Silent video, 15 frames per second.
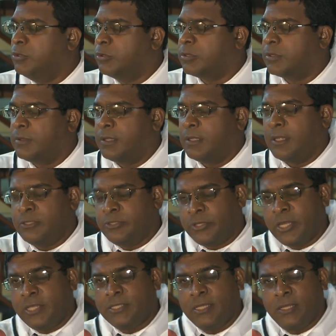look
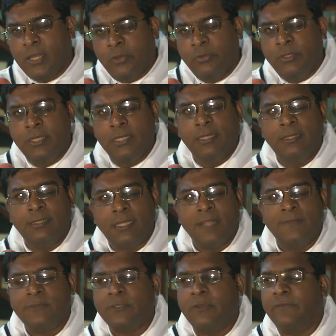education only in
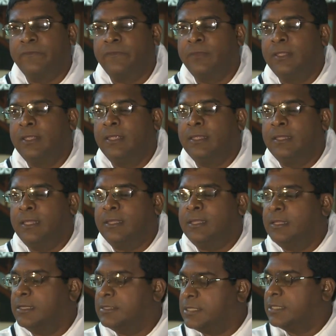terms of
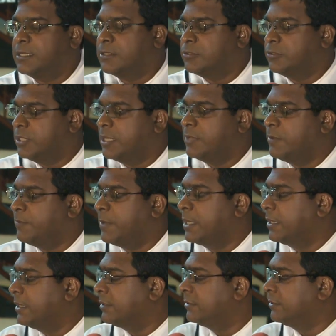getting a ticket to the labor
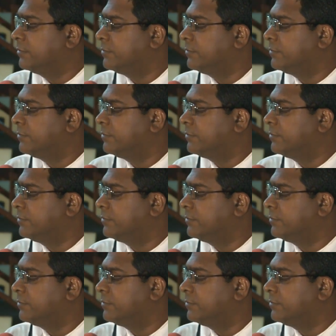market.